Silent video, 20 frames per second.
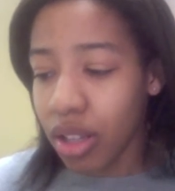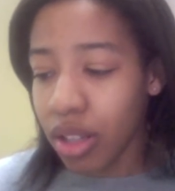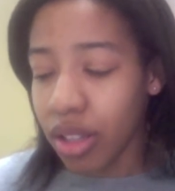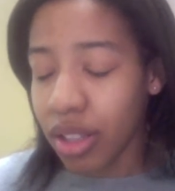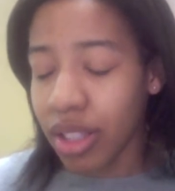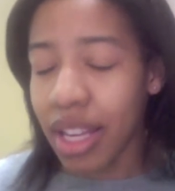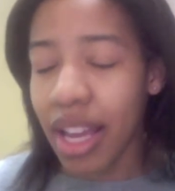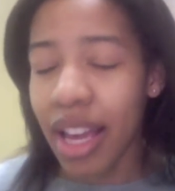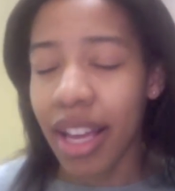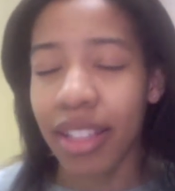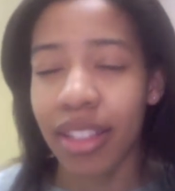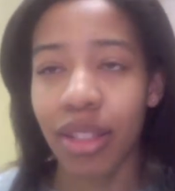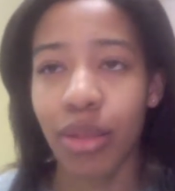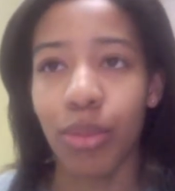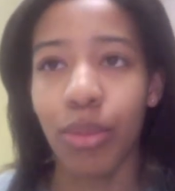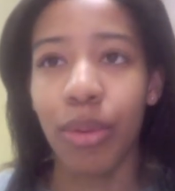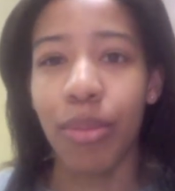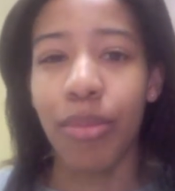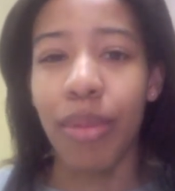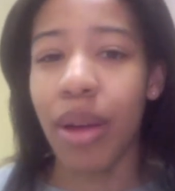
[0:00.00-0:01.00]
yes,
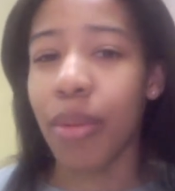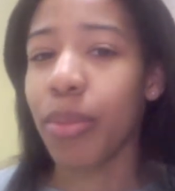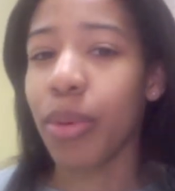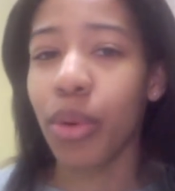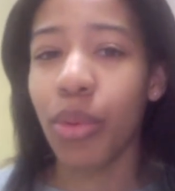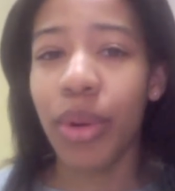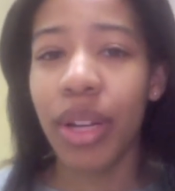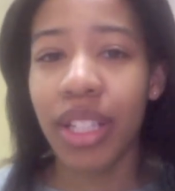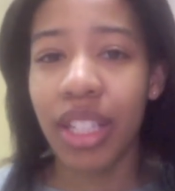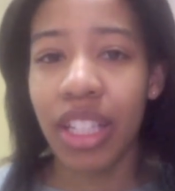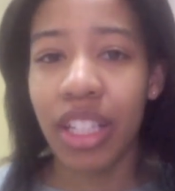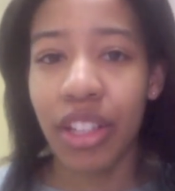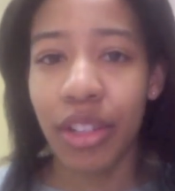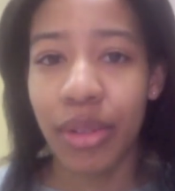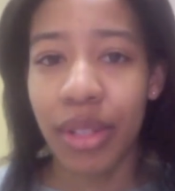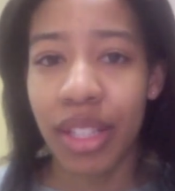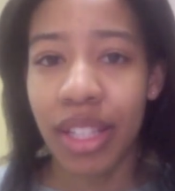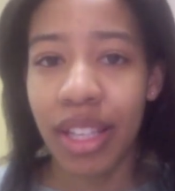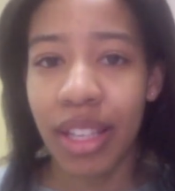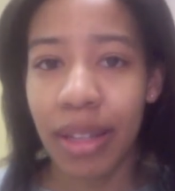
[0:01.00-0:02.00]
remember Whitney
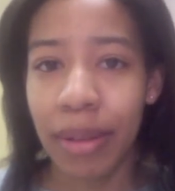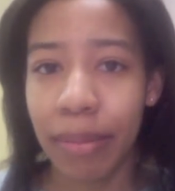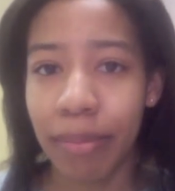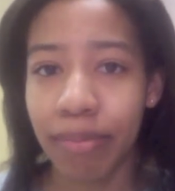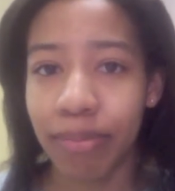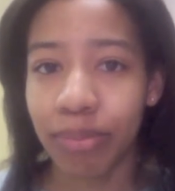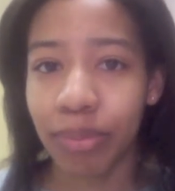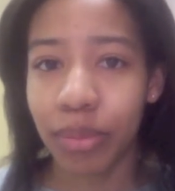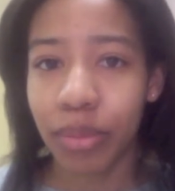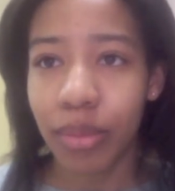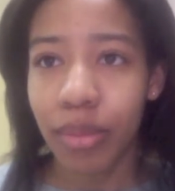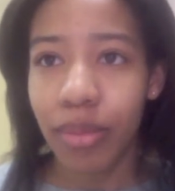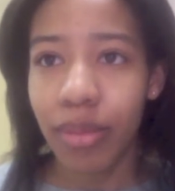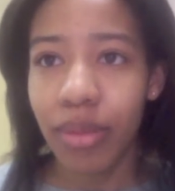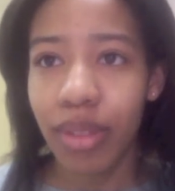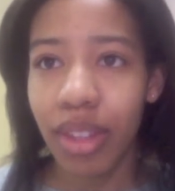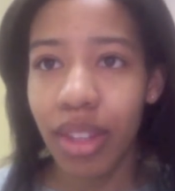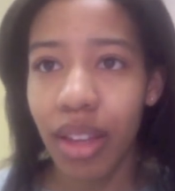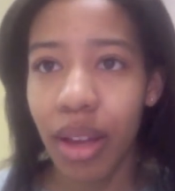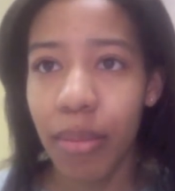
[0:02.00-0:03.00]
Houston,
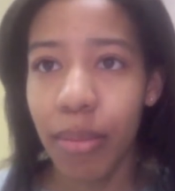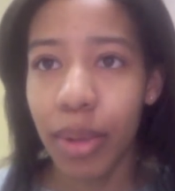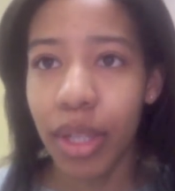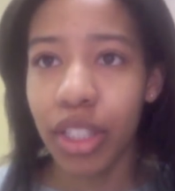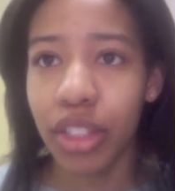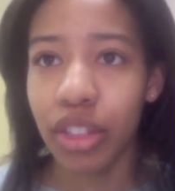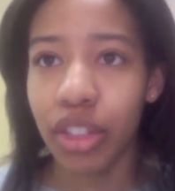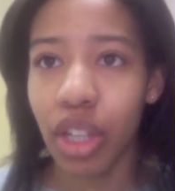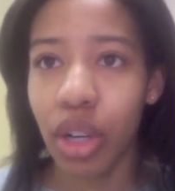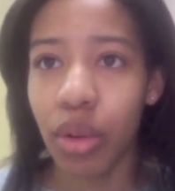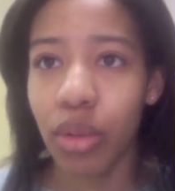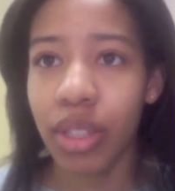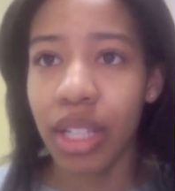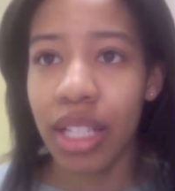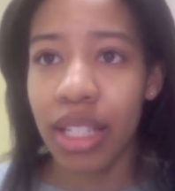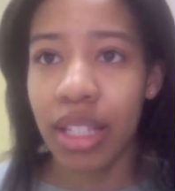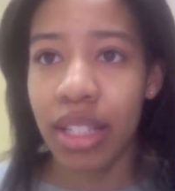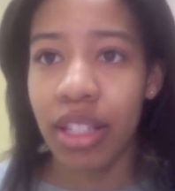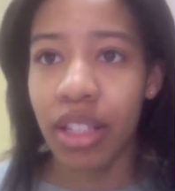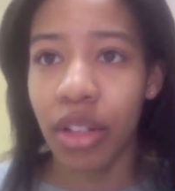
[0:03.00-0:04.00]
but don't
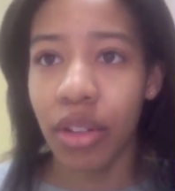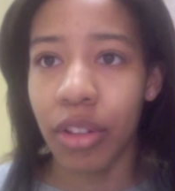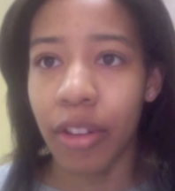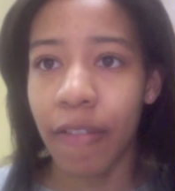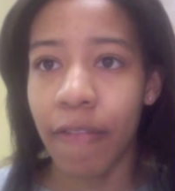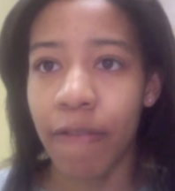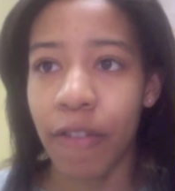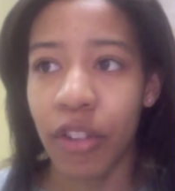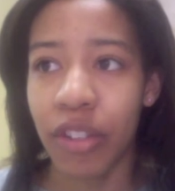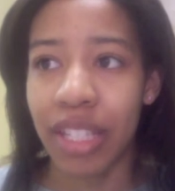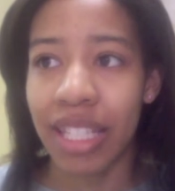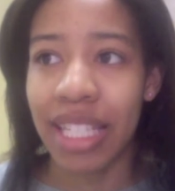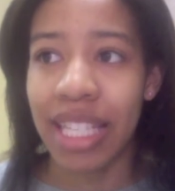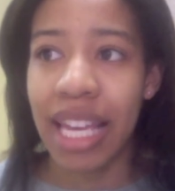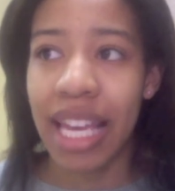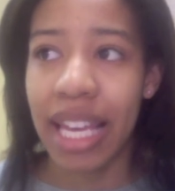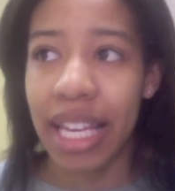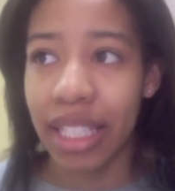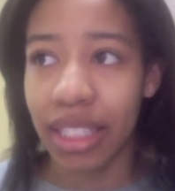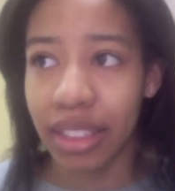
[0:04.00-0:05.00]
necessarily
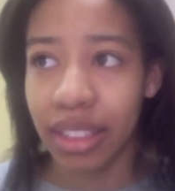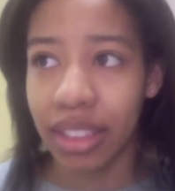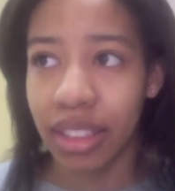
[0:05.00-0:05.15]
forget